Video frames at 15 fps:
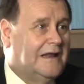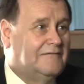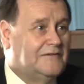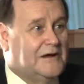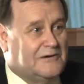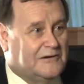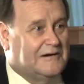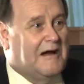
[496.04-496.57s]
I love
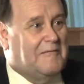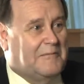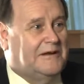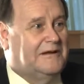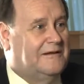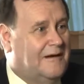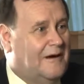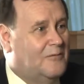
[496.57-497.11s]
local
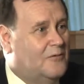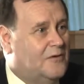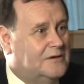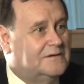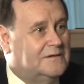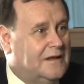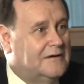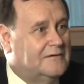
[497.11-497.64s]
government, and I
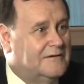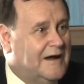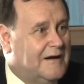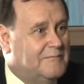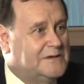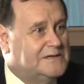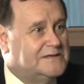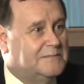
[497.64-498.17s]
want local
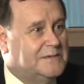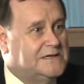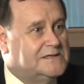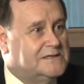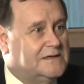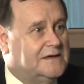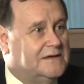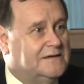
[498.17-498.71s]
governments to be
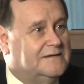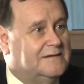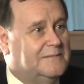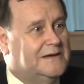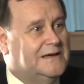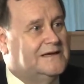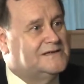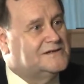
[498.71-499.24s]
seen to
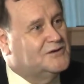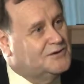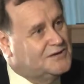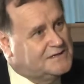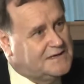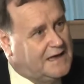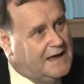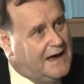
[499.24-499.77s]
be as good
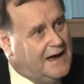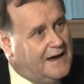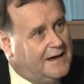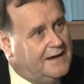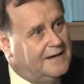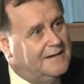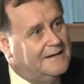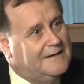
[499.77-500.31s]
as they
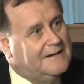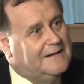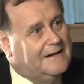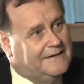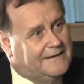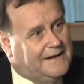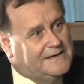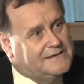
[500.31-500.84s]
are.
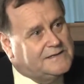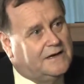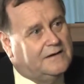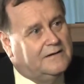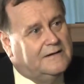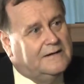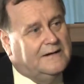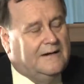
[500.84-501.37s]
Okay,
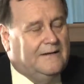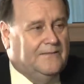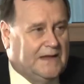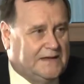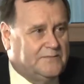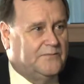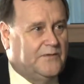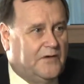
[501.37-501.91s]
so, and
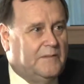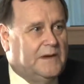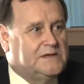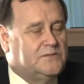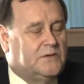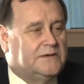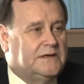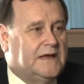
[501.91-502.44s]
that's very
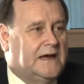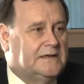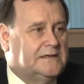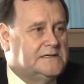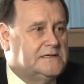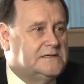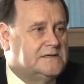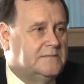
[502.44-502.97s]
much what the
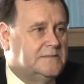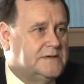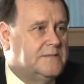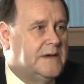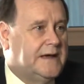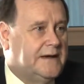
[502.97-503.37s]
Uglii system's